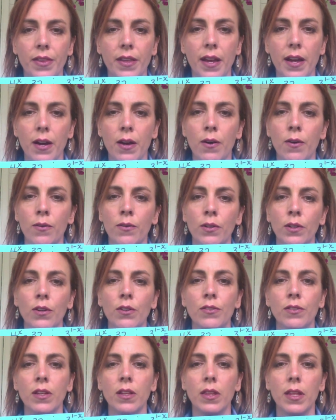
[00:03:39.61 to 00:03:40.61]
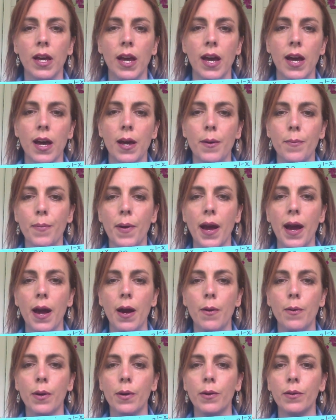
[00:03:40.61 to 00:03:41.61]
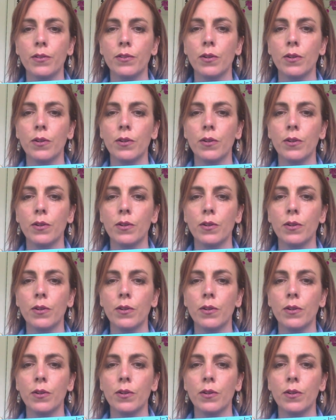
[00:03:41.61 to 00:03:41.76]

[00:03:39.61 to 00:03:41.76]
Now, using that power